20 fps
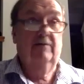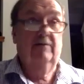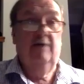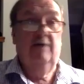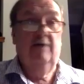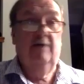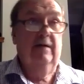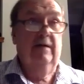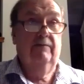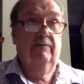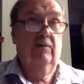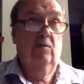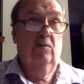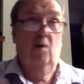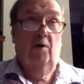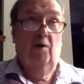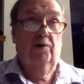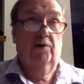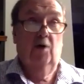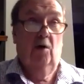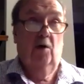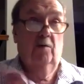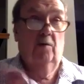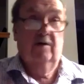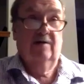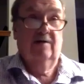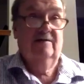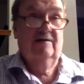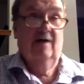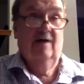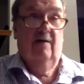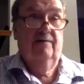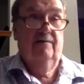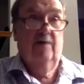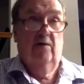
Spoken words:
some people won't know what a cell